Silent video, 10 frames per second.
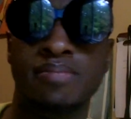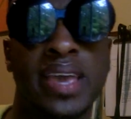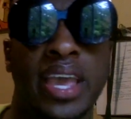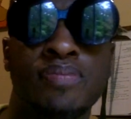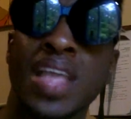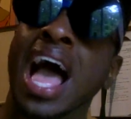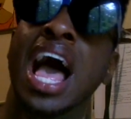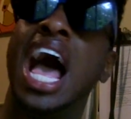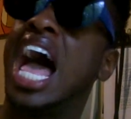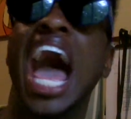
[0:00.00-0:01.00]
to me,
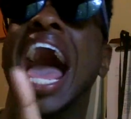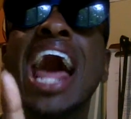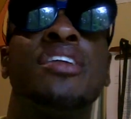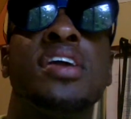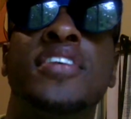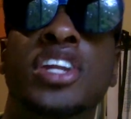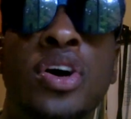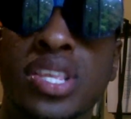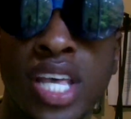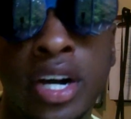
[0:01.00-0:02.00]
I don't even
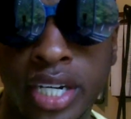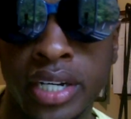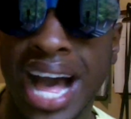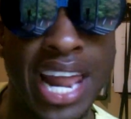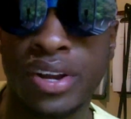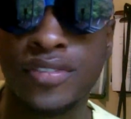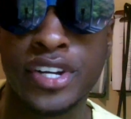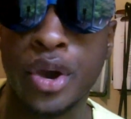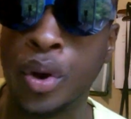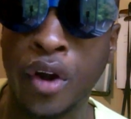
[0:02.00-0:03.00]
know this hooker. I don't
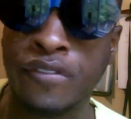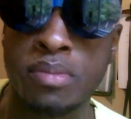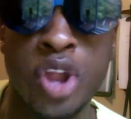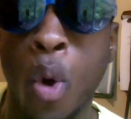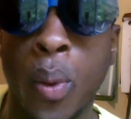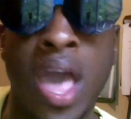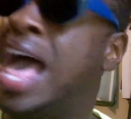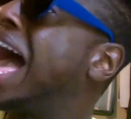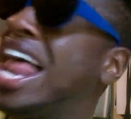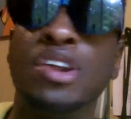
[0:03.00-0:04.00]
even know her from nowhere.
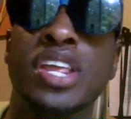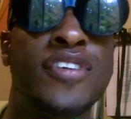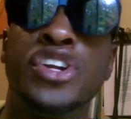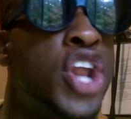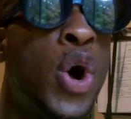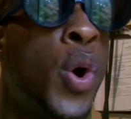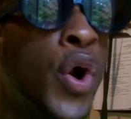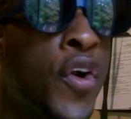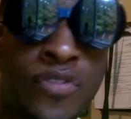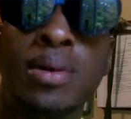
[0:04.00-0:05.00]
I don't even know
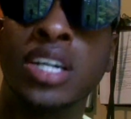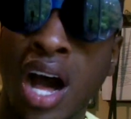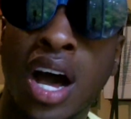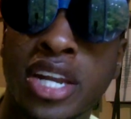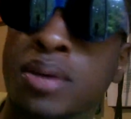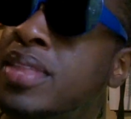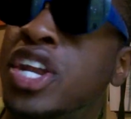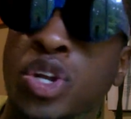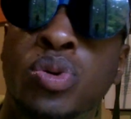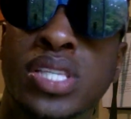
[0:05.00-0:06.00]
her from a condom
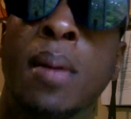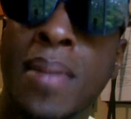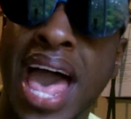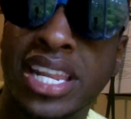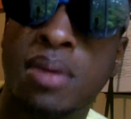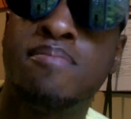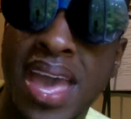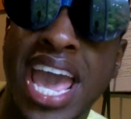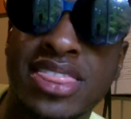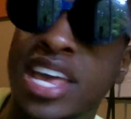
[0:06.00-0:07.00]
that knew a Magnum
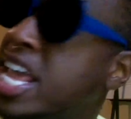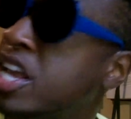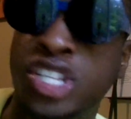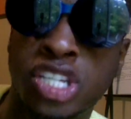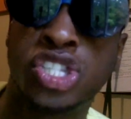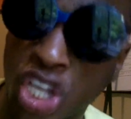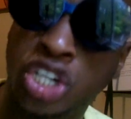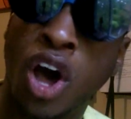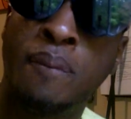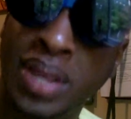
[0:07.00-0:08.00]
man that he just
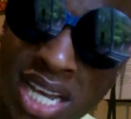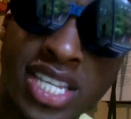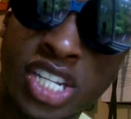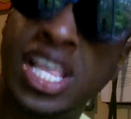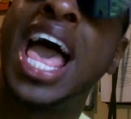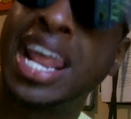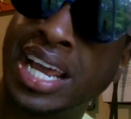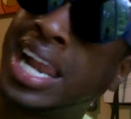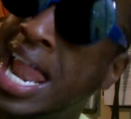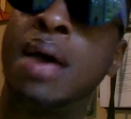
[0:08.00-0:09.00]
took off because he just had a
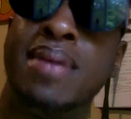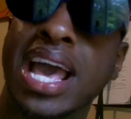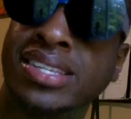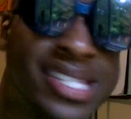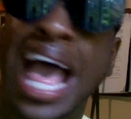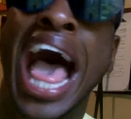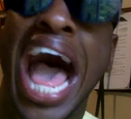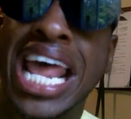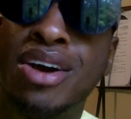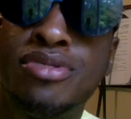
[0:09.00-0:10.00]
climax.
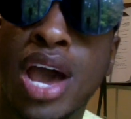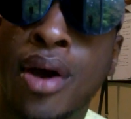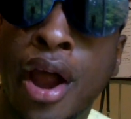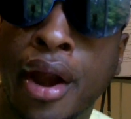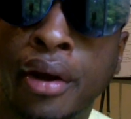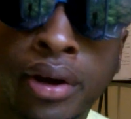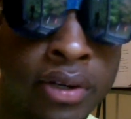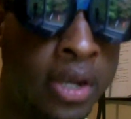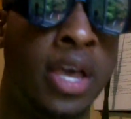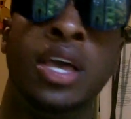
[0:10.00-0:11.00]
I don't know her.
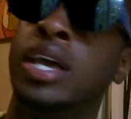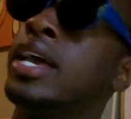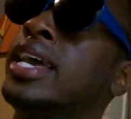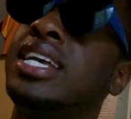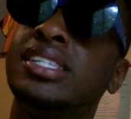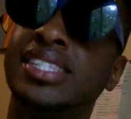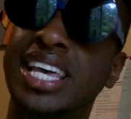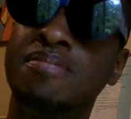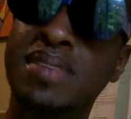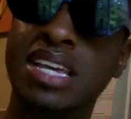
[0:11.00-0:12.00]
He
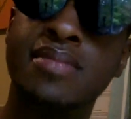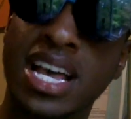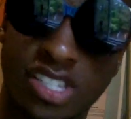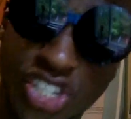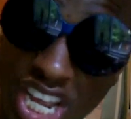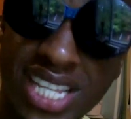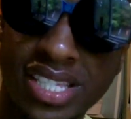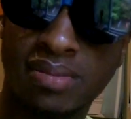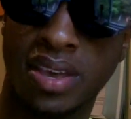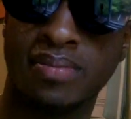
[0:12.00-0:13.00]
sent me a message. She
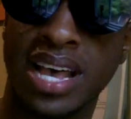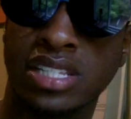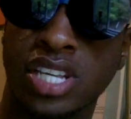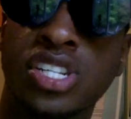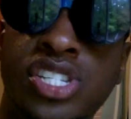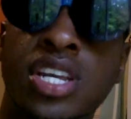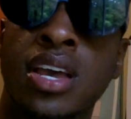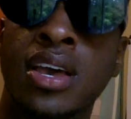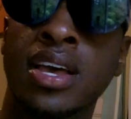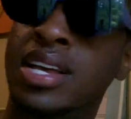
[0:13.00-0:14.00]
sent me a message
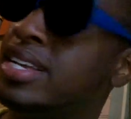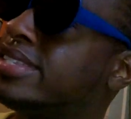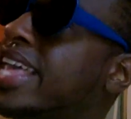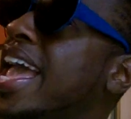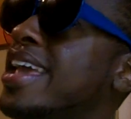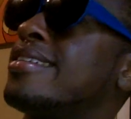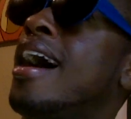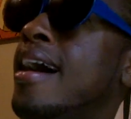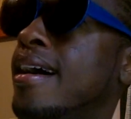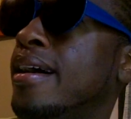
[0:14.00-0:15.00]
saying,
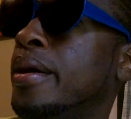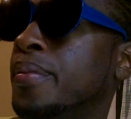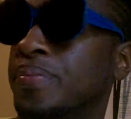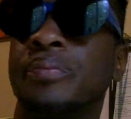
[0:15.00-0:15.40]
I